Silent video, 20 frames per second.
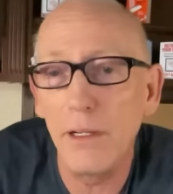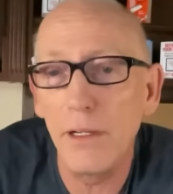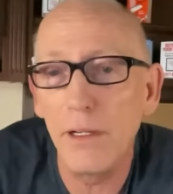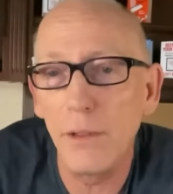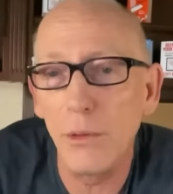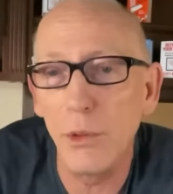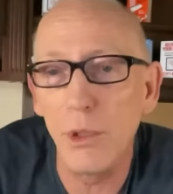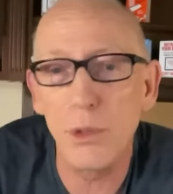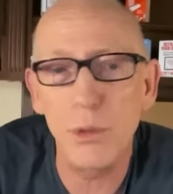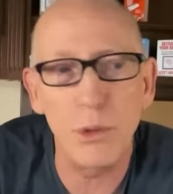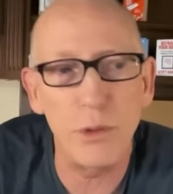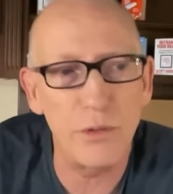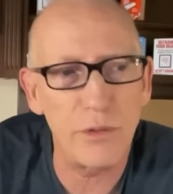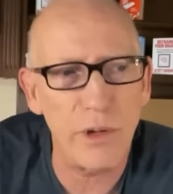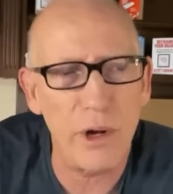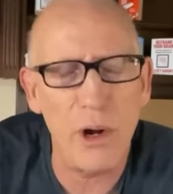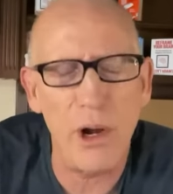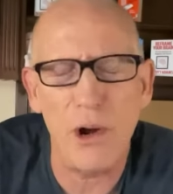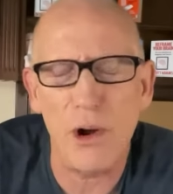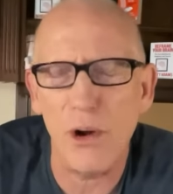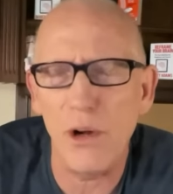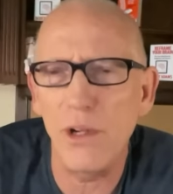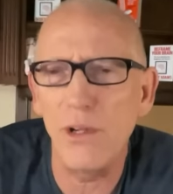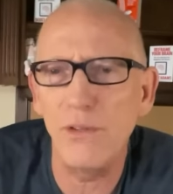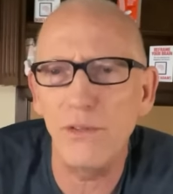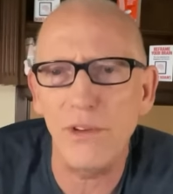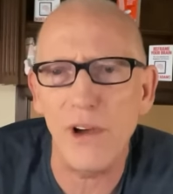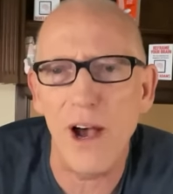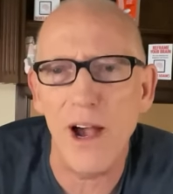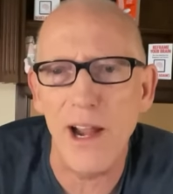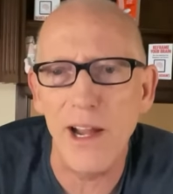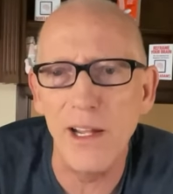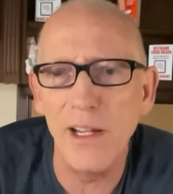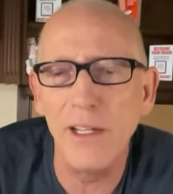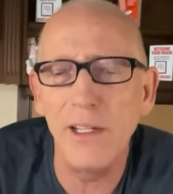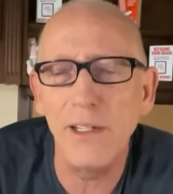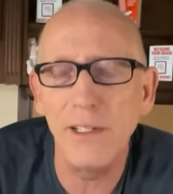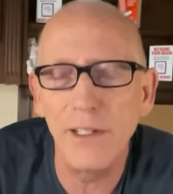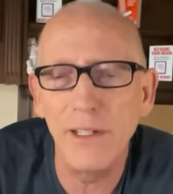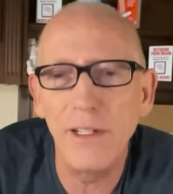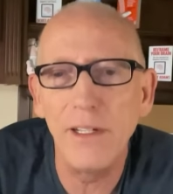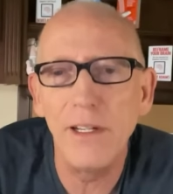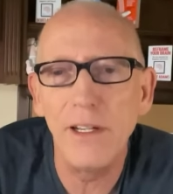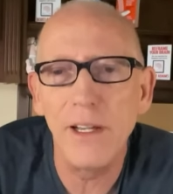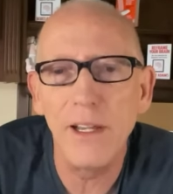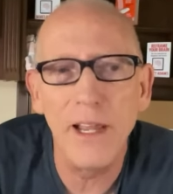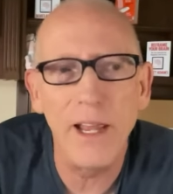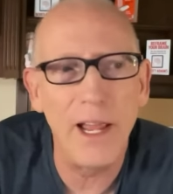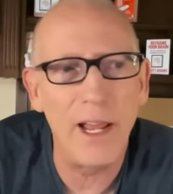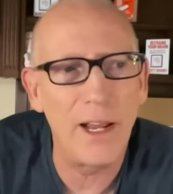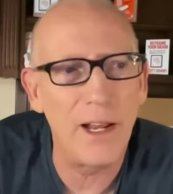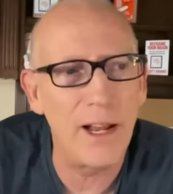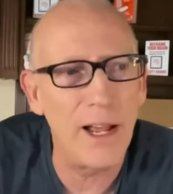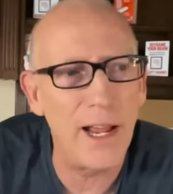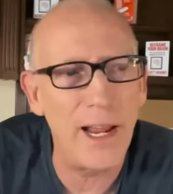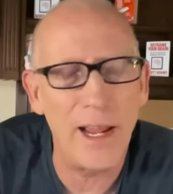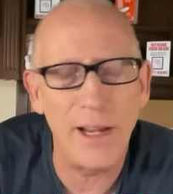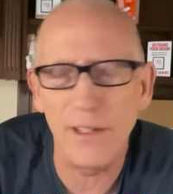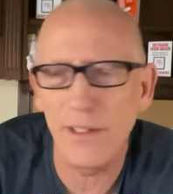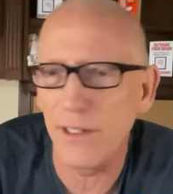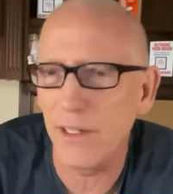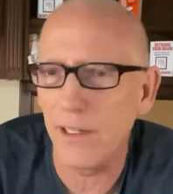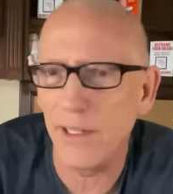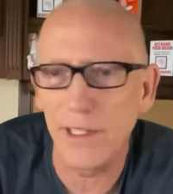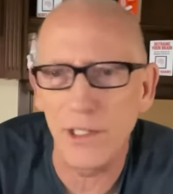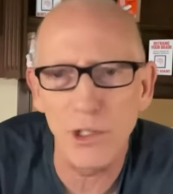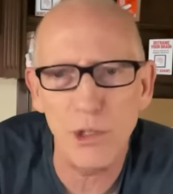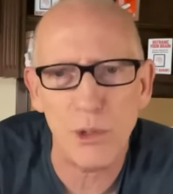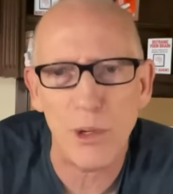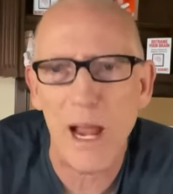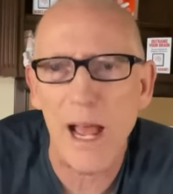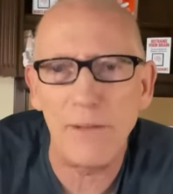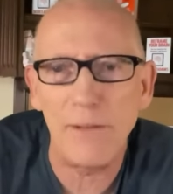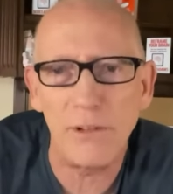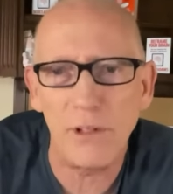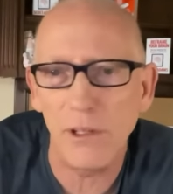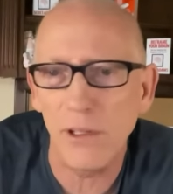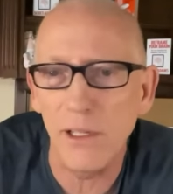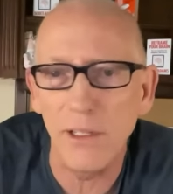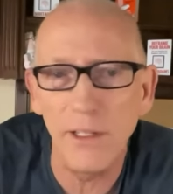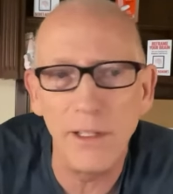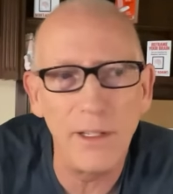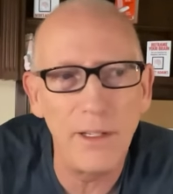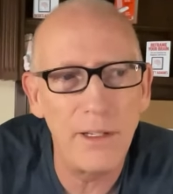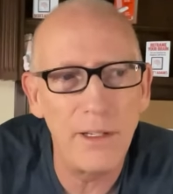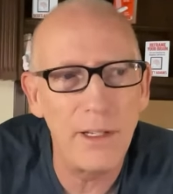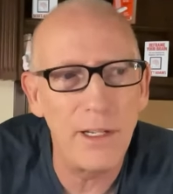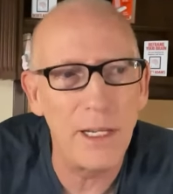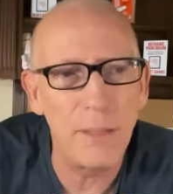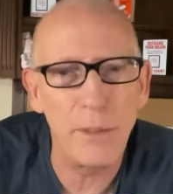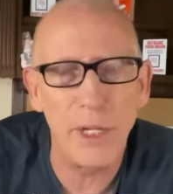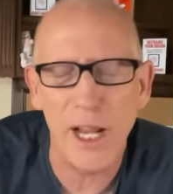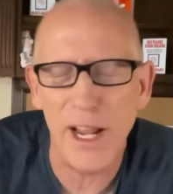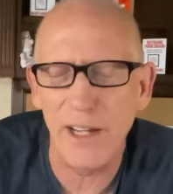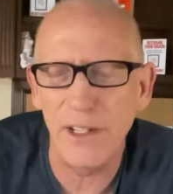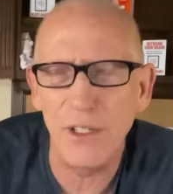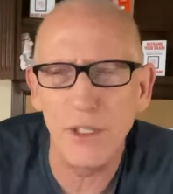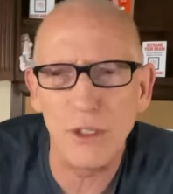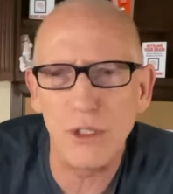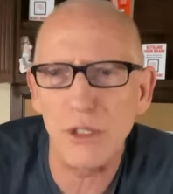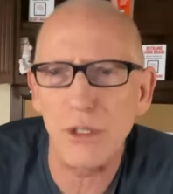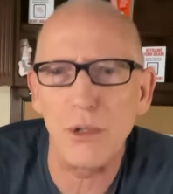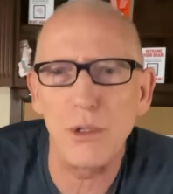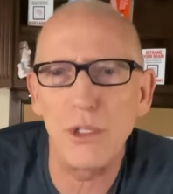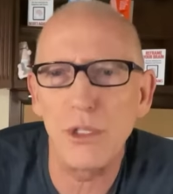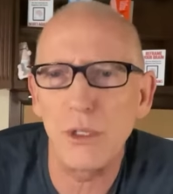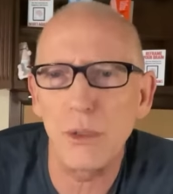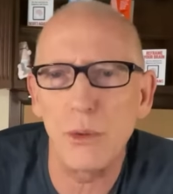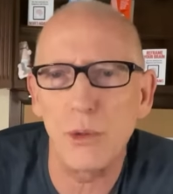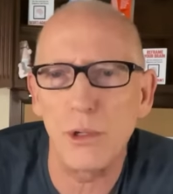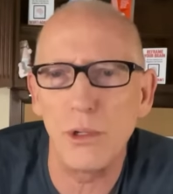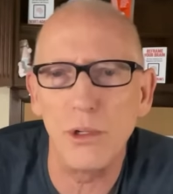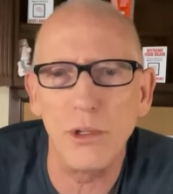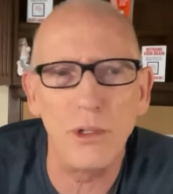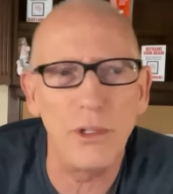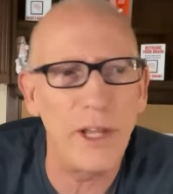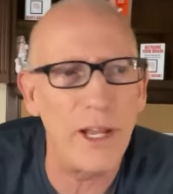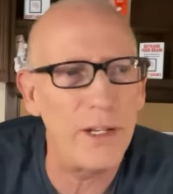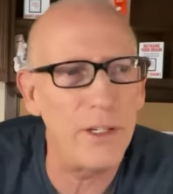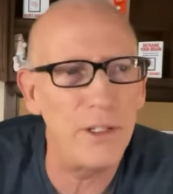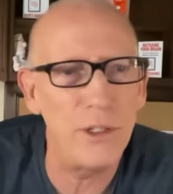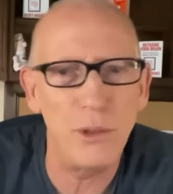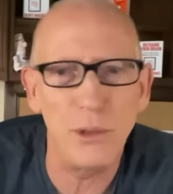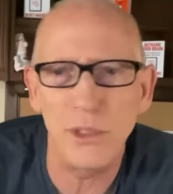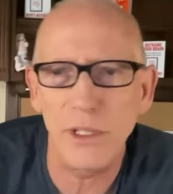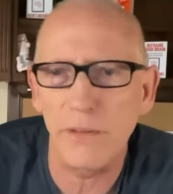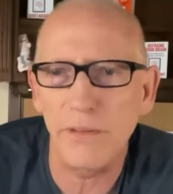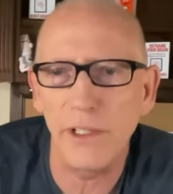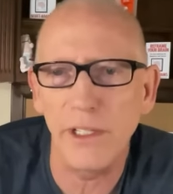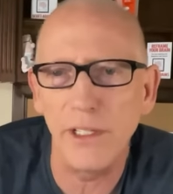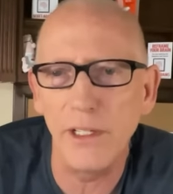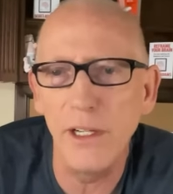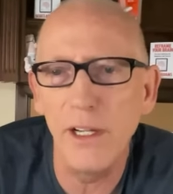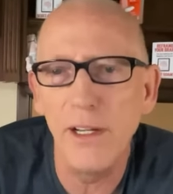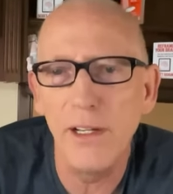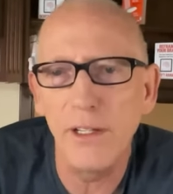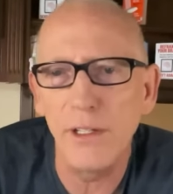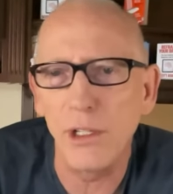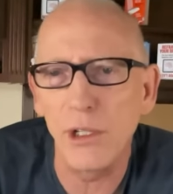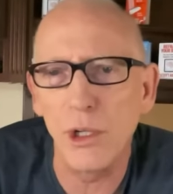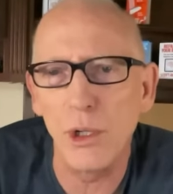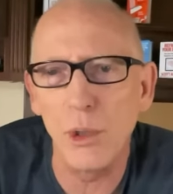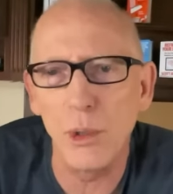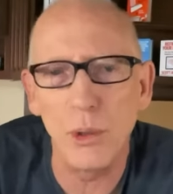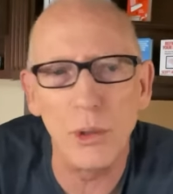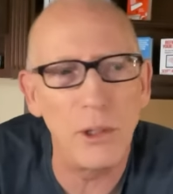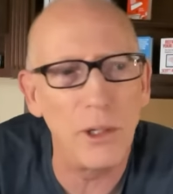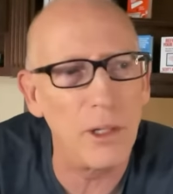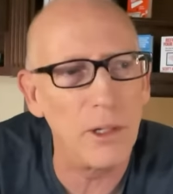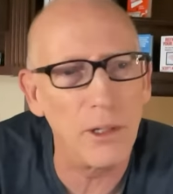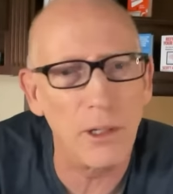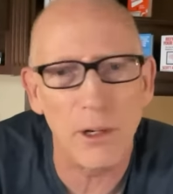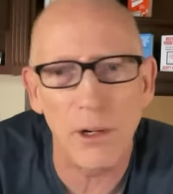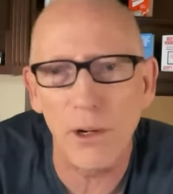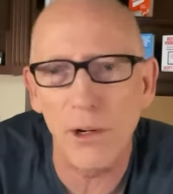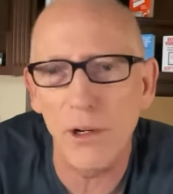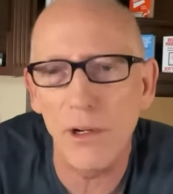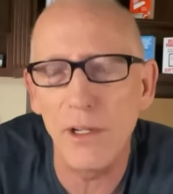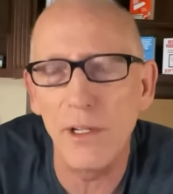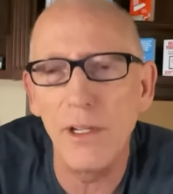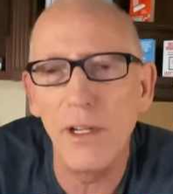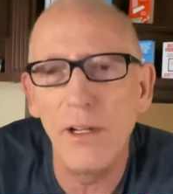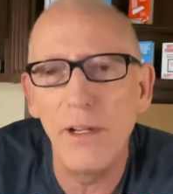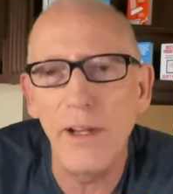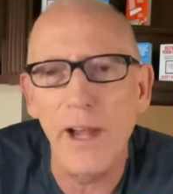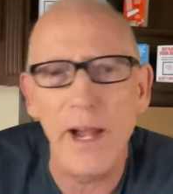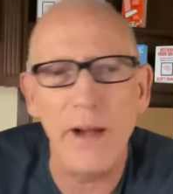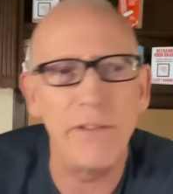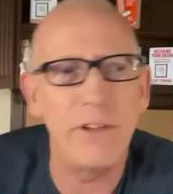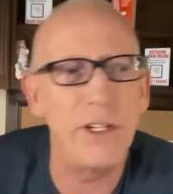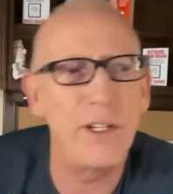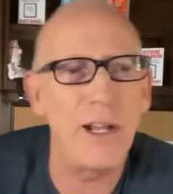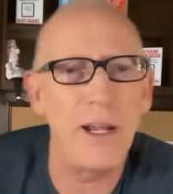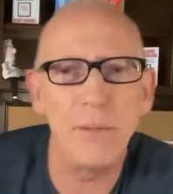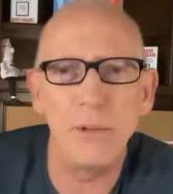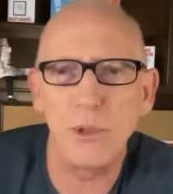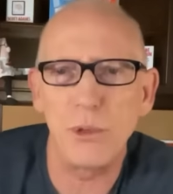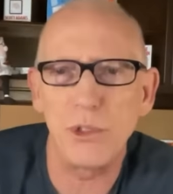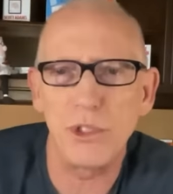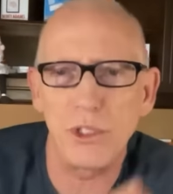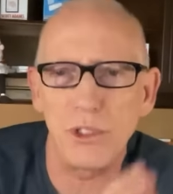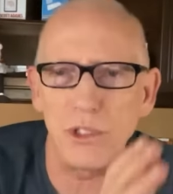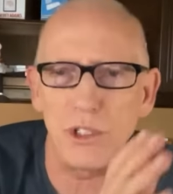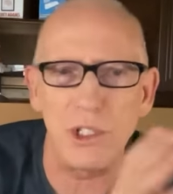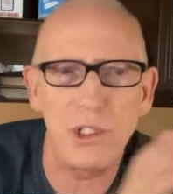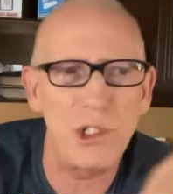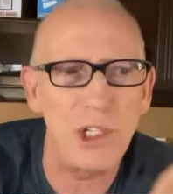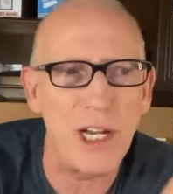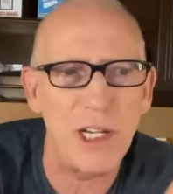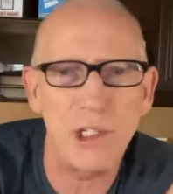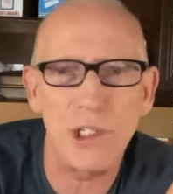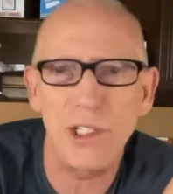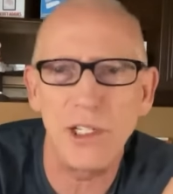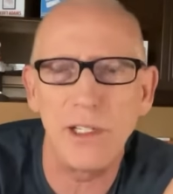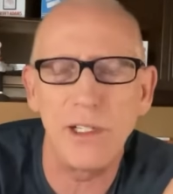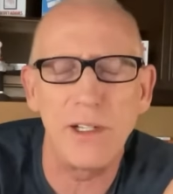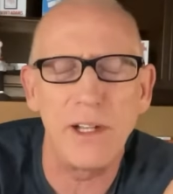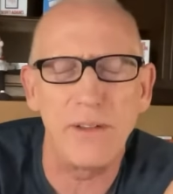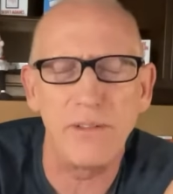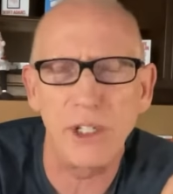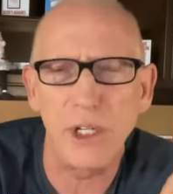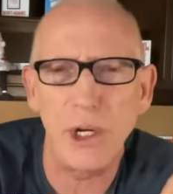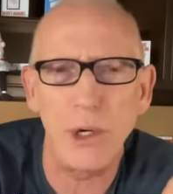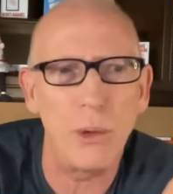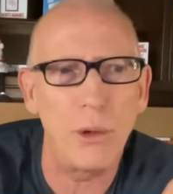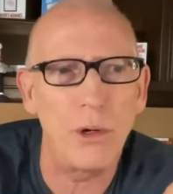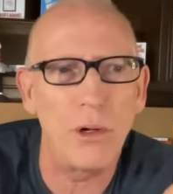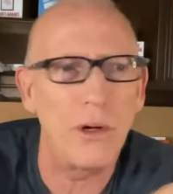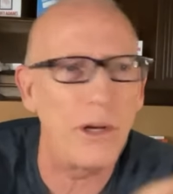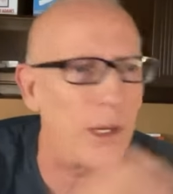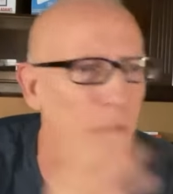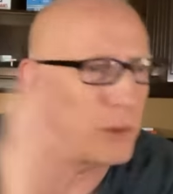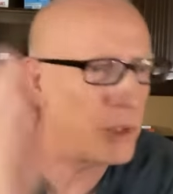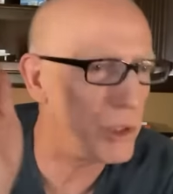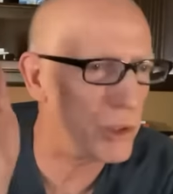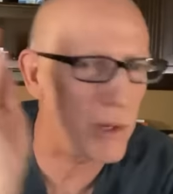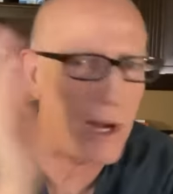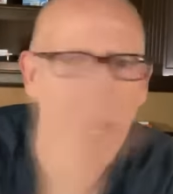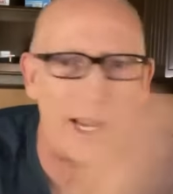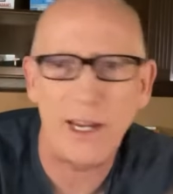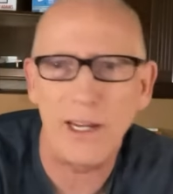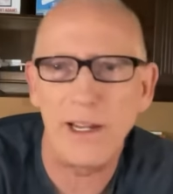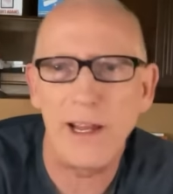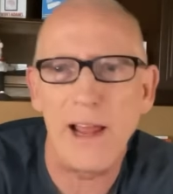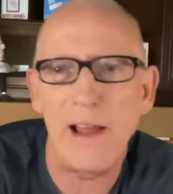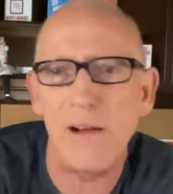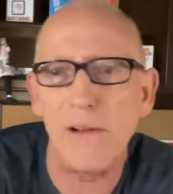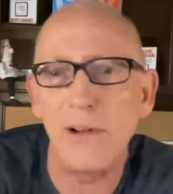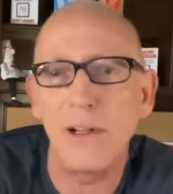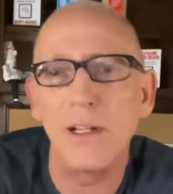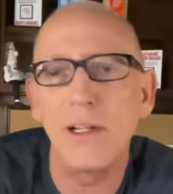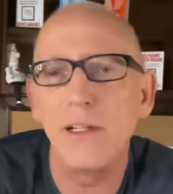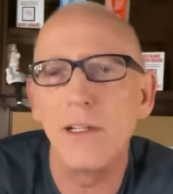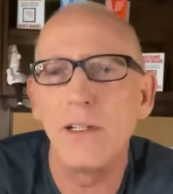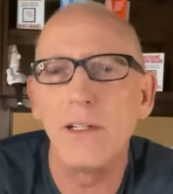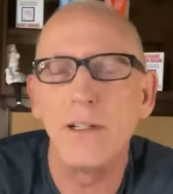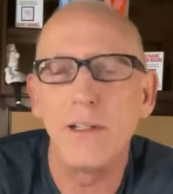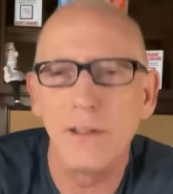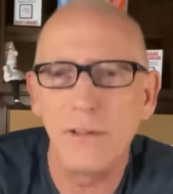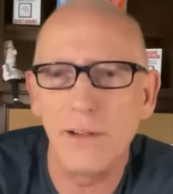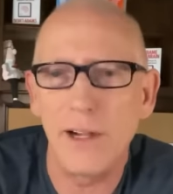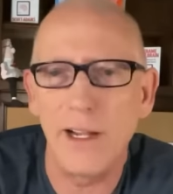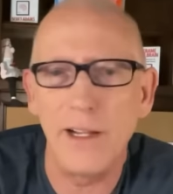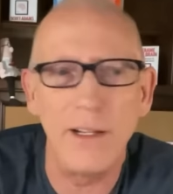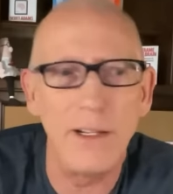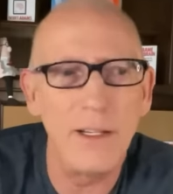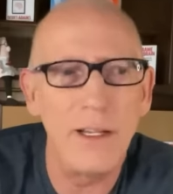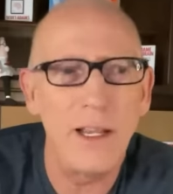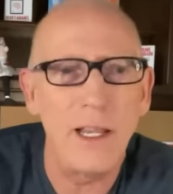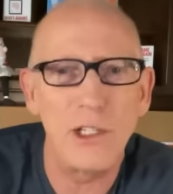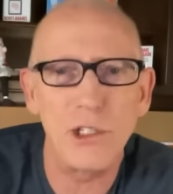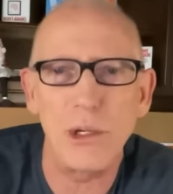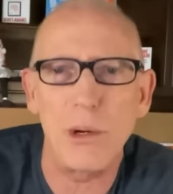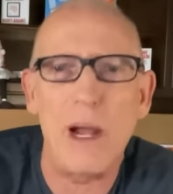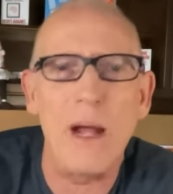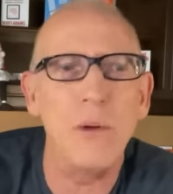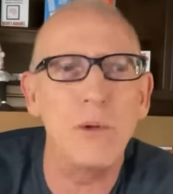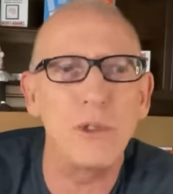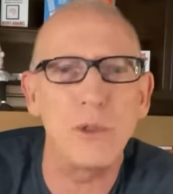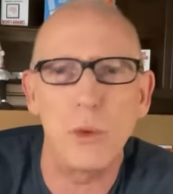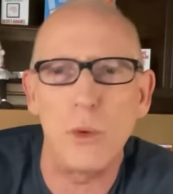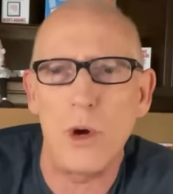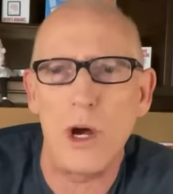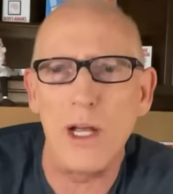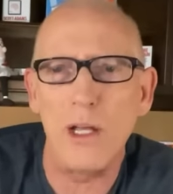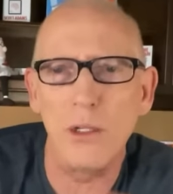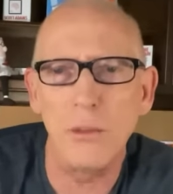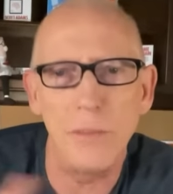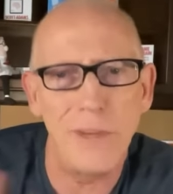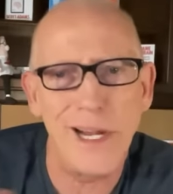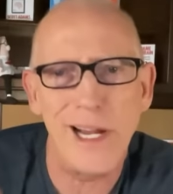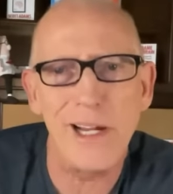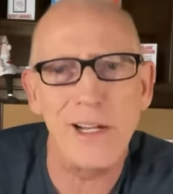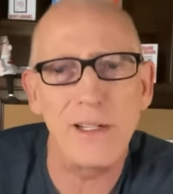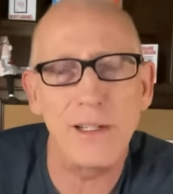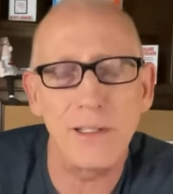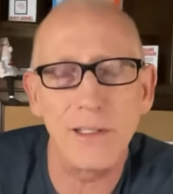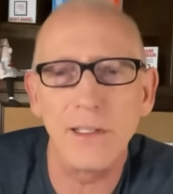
which was very hard to find. And I had to like travel. I mean, I had to search the world. I had to use every Google alert. Every time there was a suggestion of a cure, I would track it down, right? So I was a wild man.